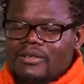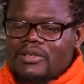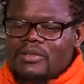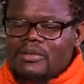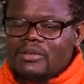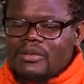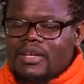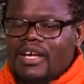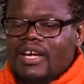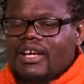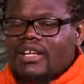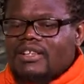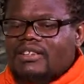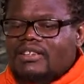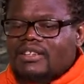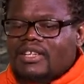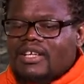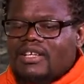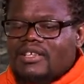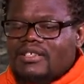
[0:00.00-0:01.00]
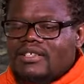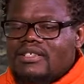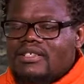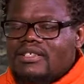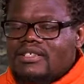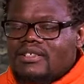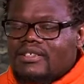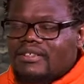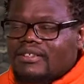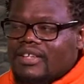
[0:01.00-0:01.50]
girls, it's
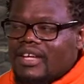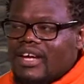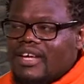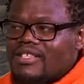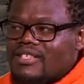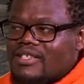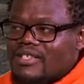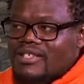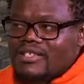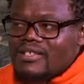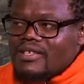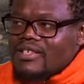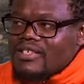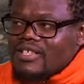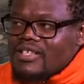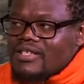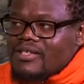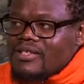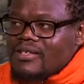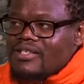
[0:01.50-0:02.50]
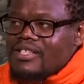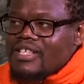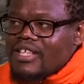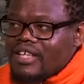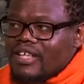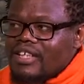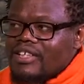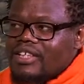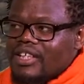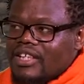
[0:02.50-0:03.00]
not
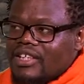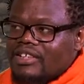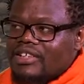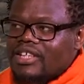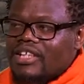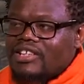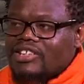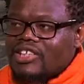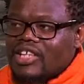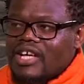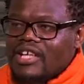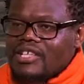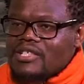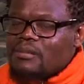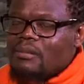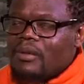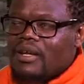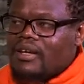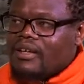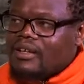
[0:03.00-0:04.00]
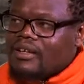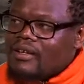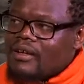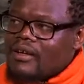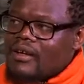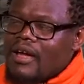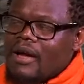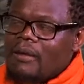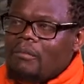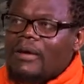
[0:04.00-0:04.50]
a child's play,
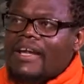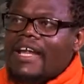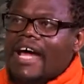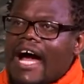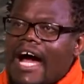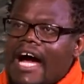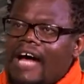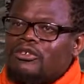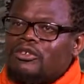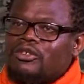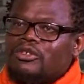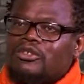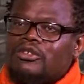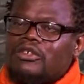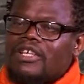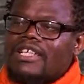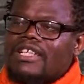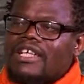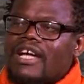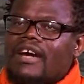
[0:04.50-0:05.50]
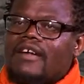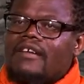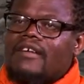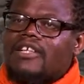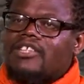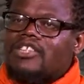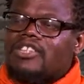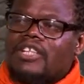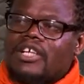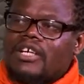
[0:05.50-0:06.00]
but how do you
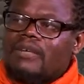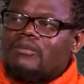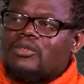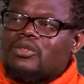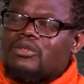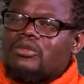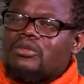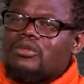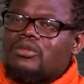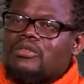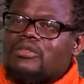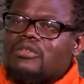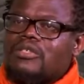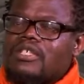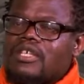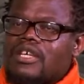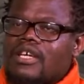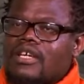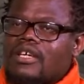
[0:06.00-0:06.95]
encourage them to say,